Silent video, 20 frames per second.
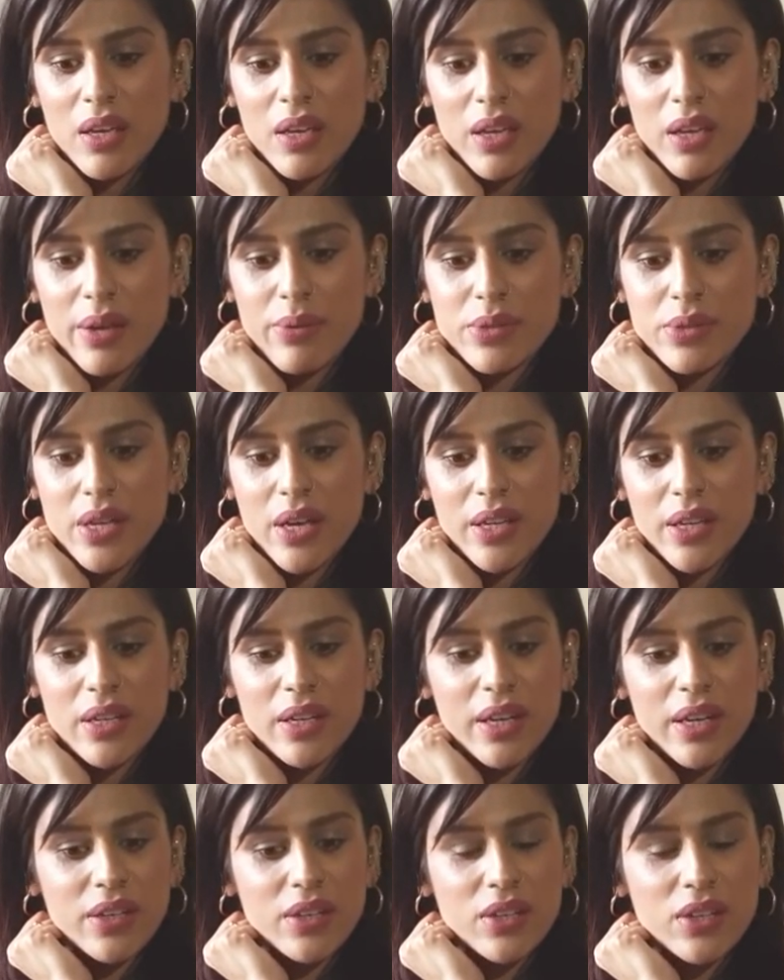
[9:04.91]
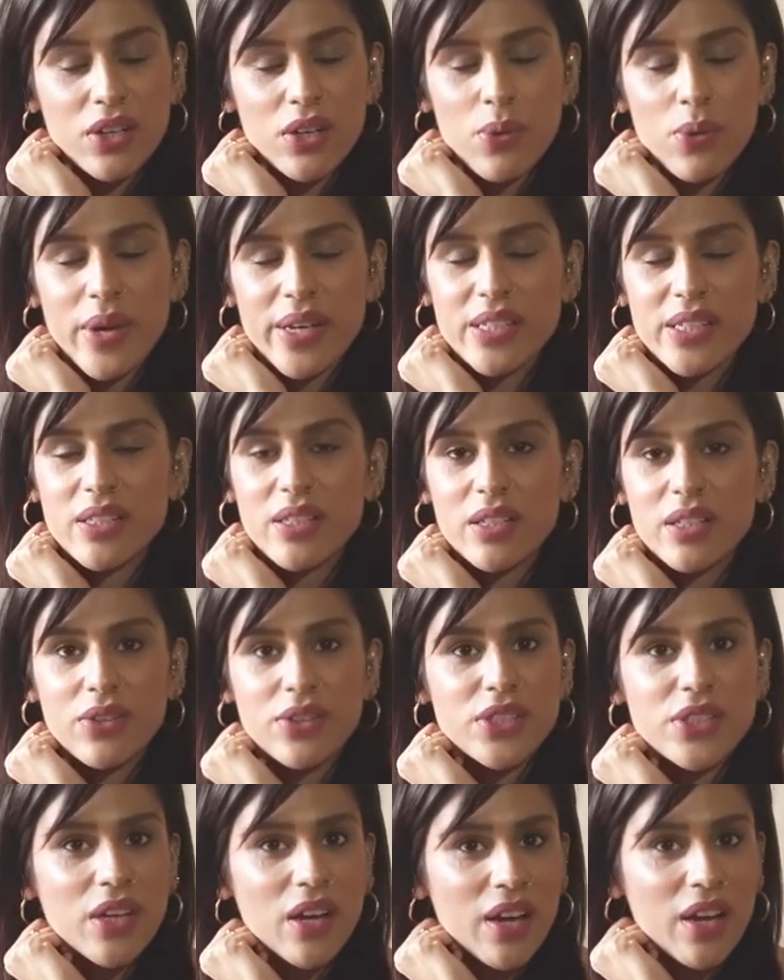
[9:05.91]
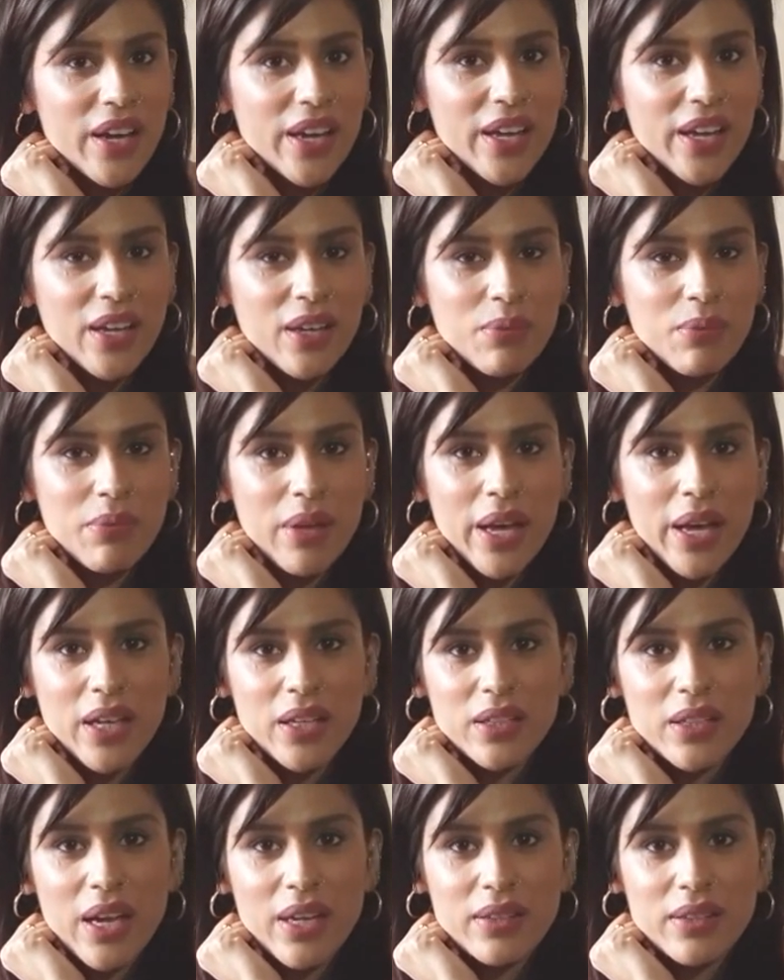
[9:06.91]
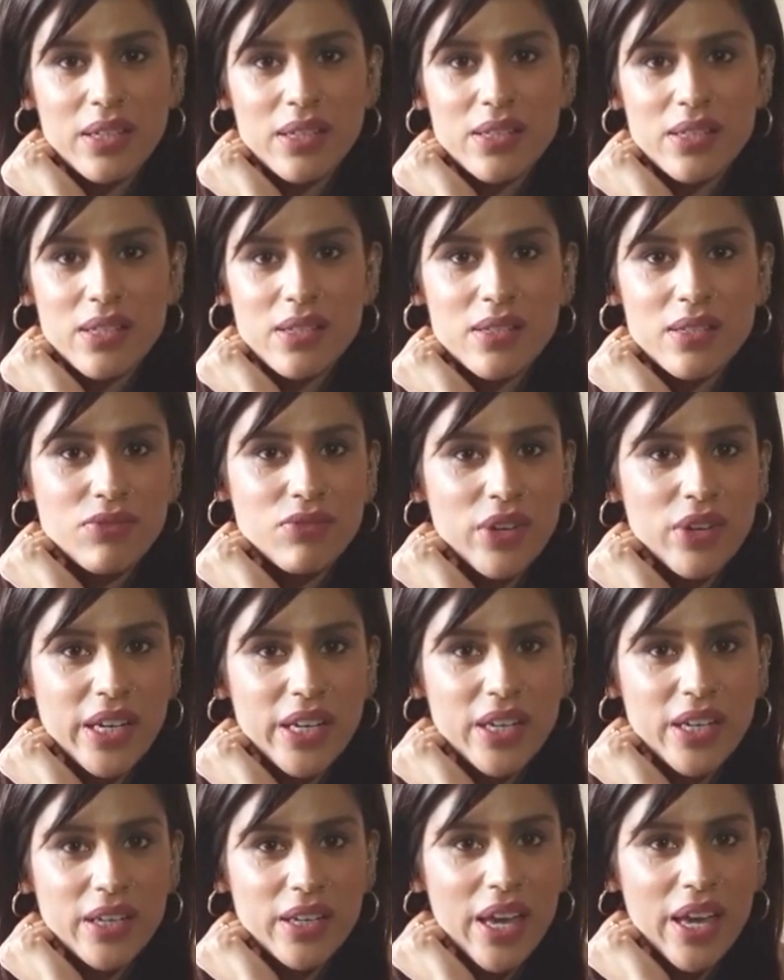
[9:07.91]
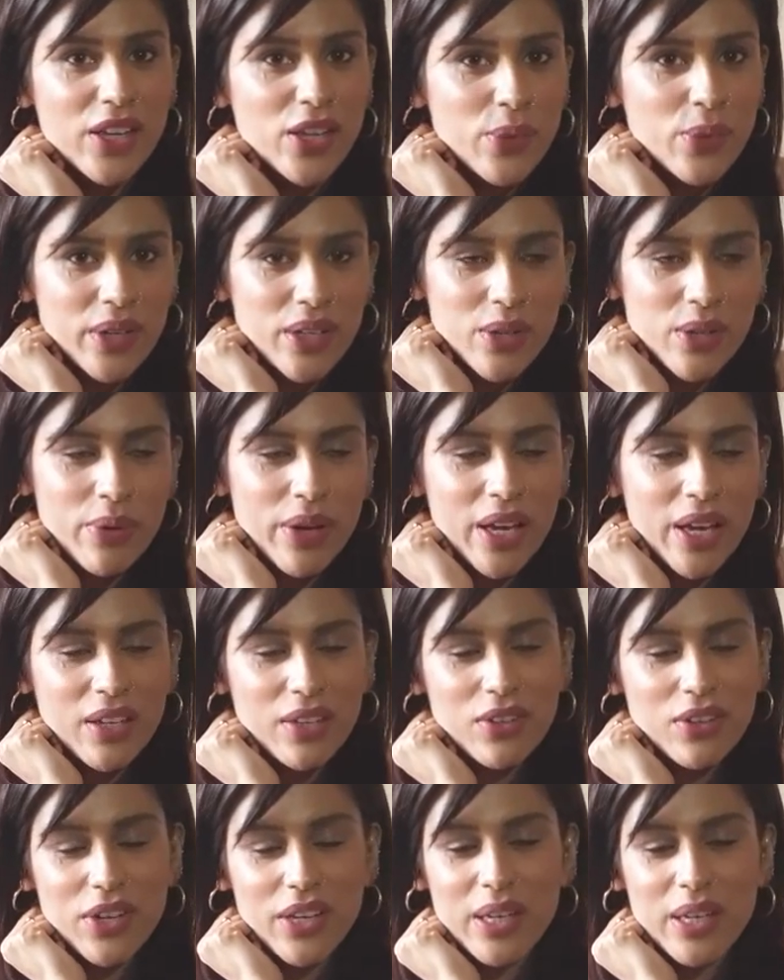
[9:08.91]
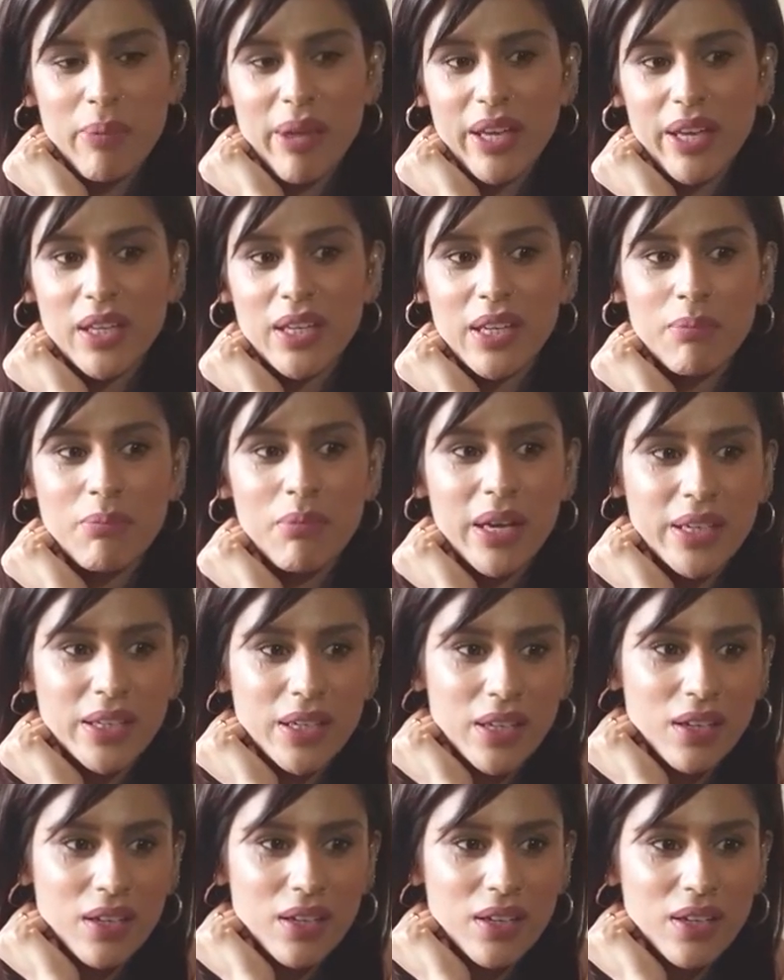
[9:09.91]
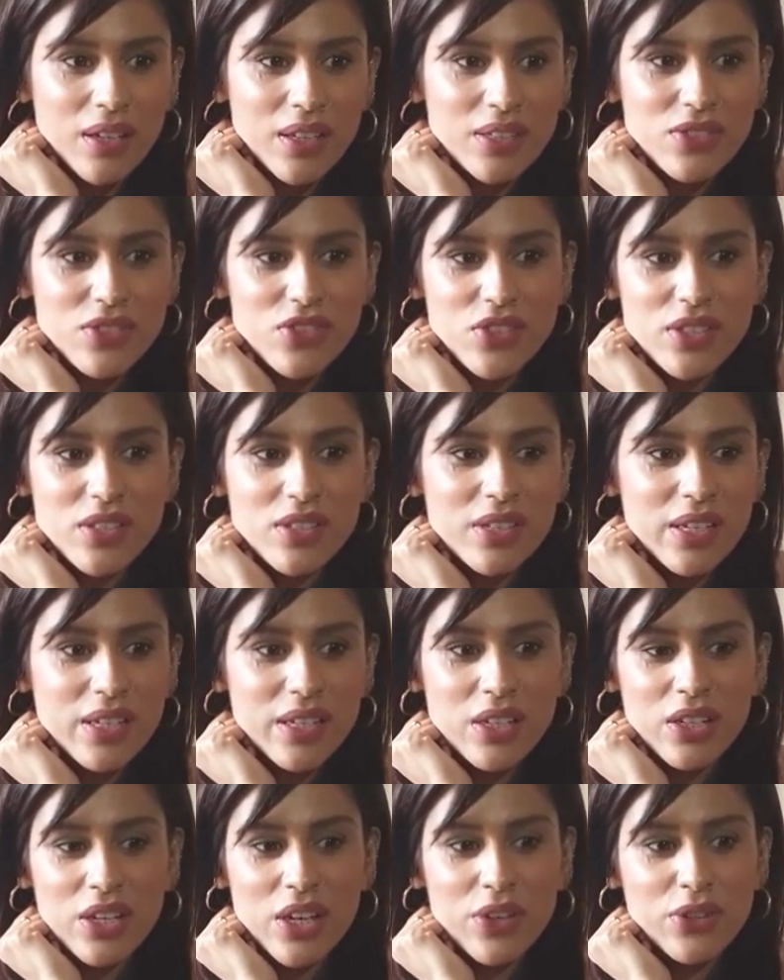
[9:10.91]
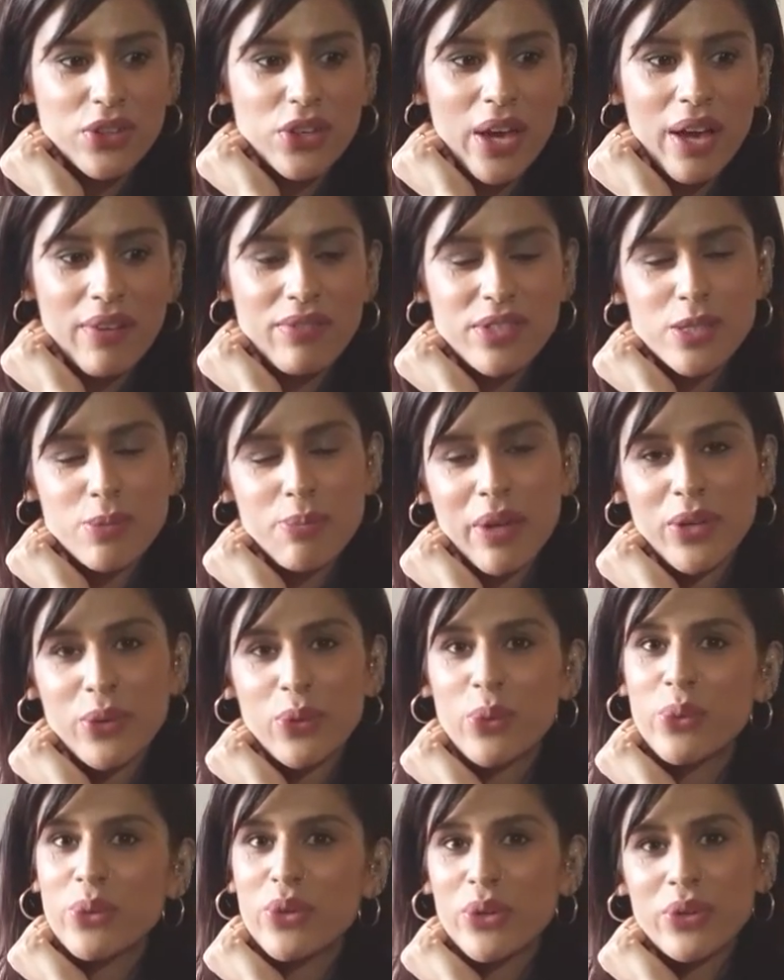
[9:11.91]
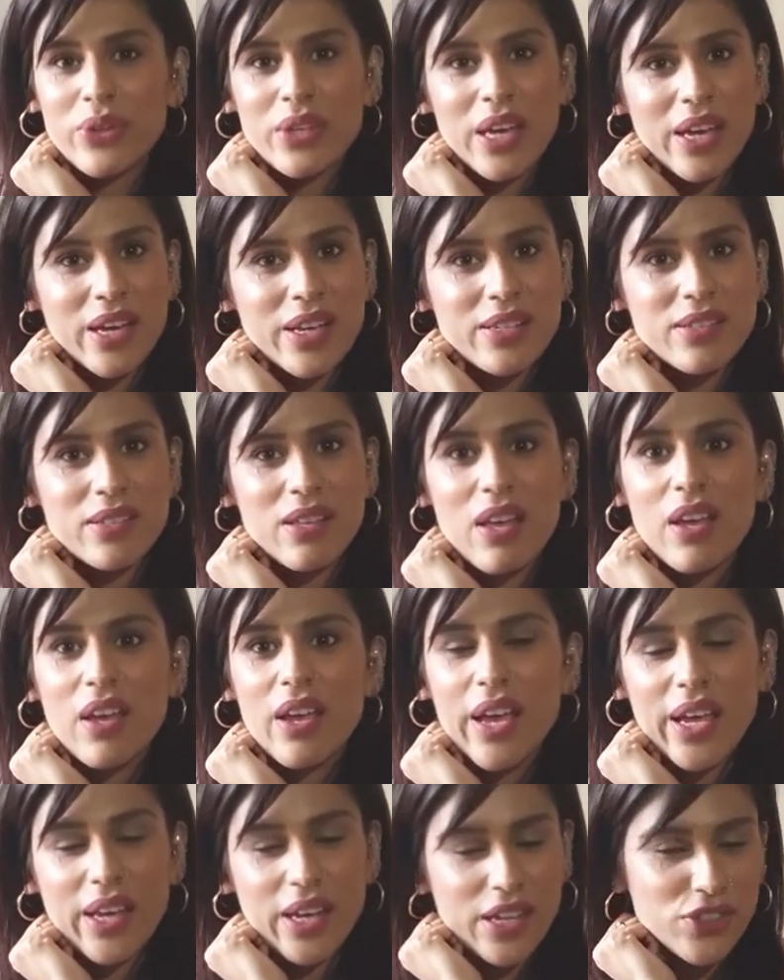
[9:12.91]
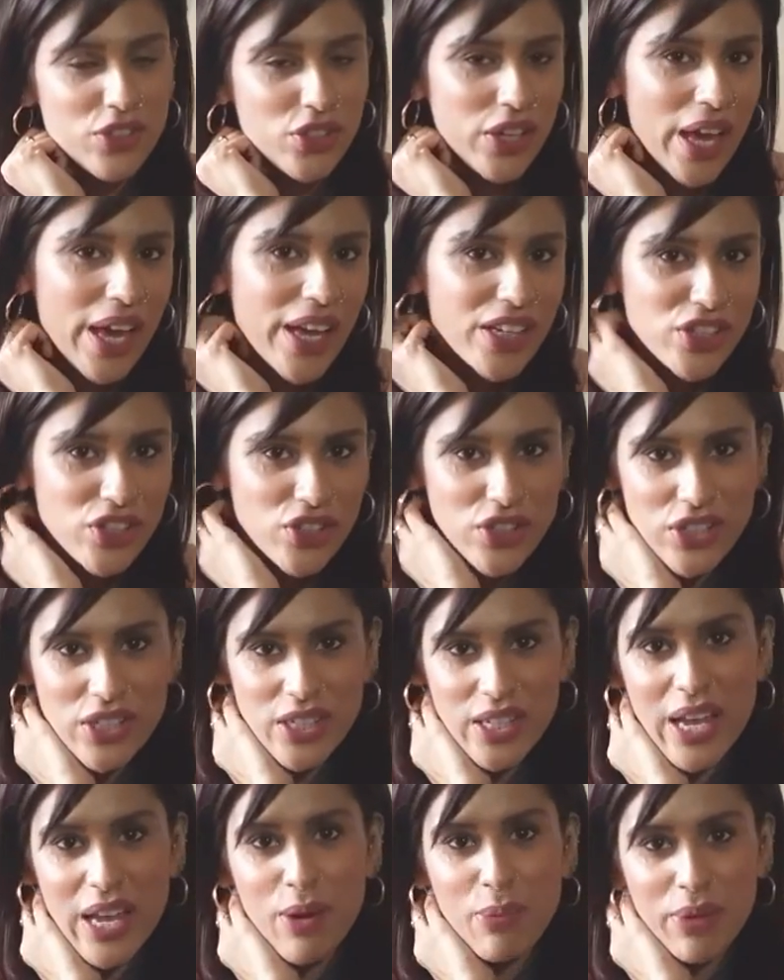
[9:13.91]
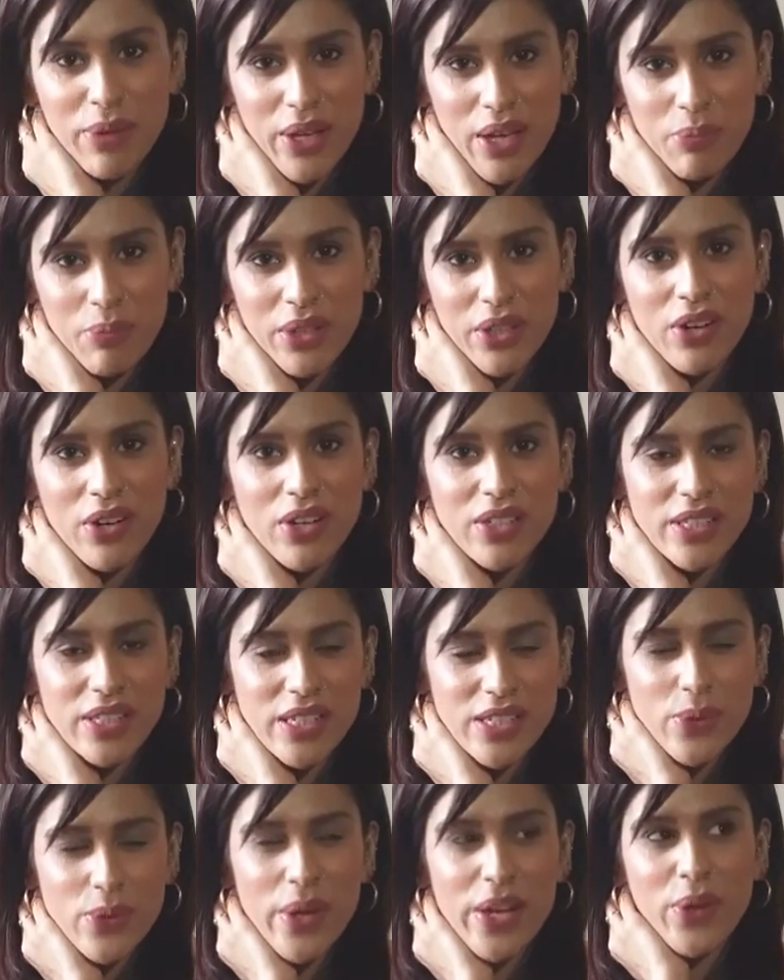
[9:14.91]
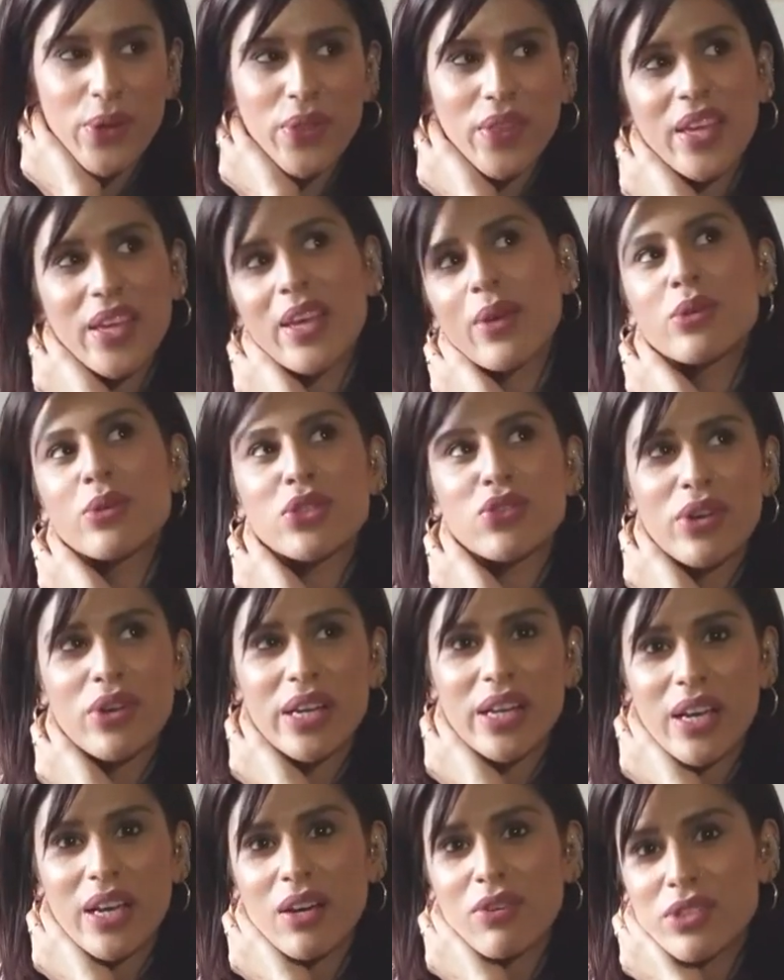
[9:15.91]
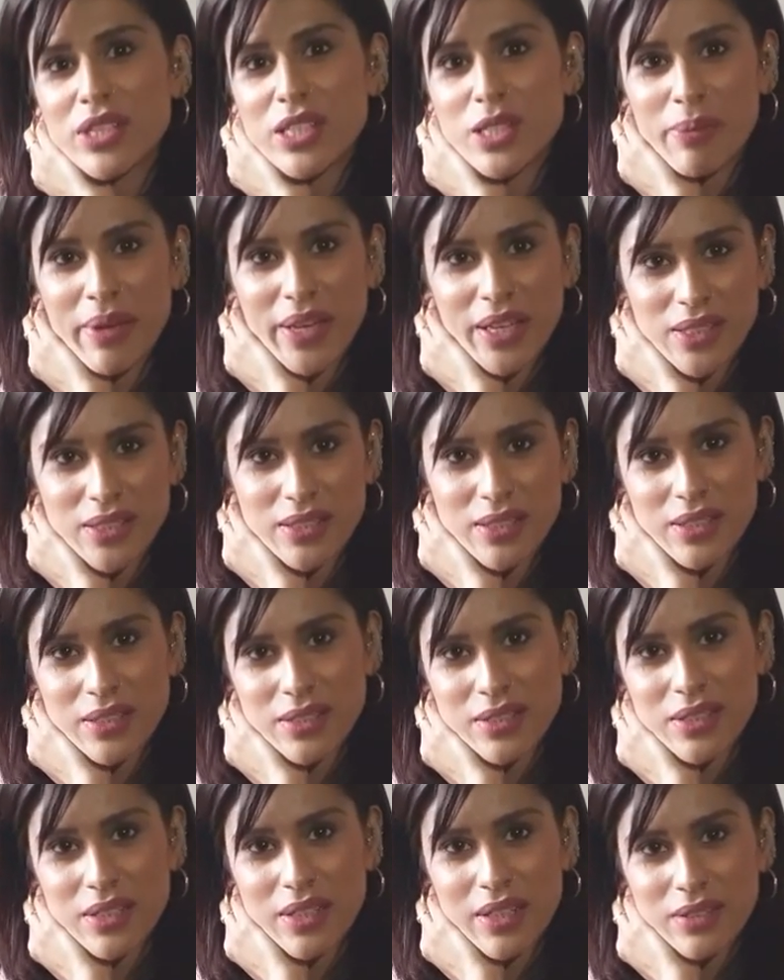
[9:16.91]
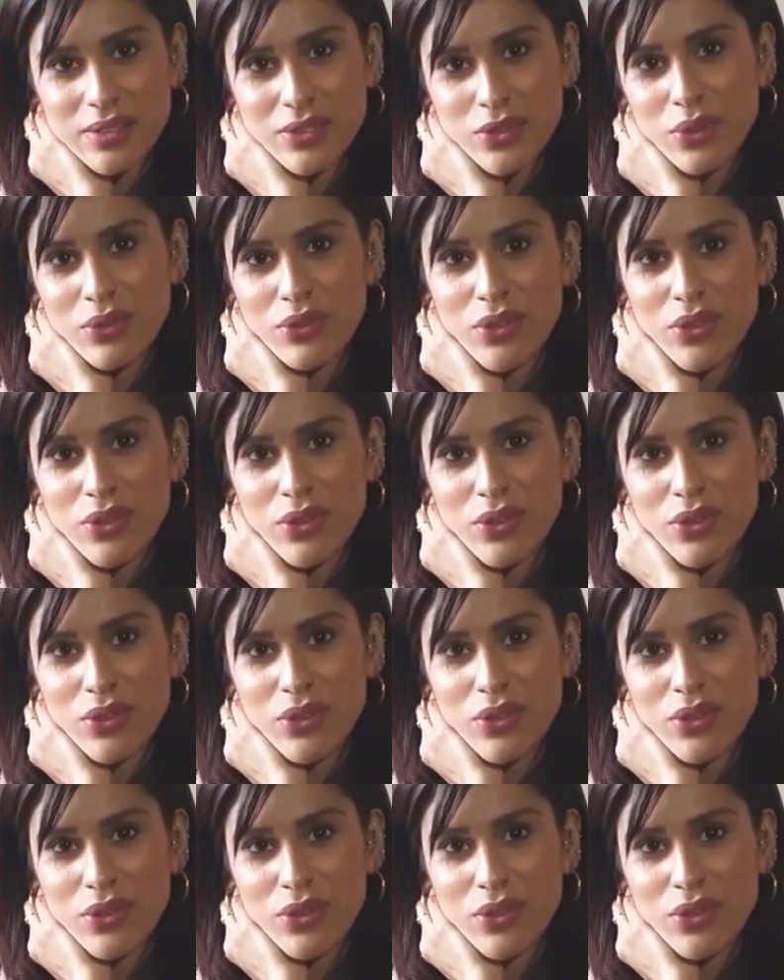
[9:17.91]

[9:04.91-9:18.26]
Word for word: It was kind of like, you know, you're wasting your time, and this isn't really going to get you anywhere. You're not going to make any money. It's just, you know, you haven't spent all your years in education to now become an artist. So I don't think it was really a respected sort of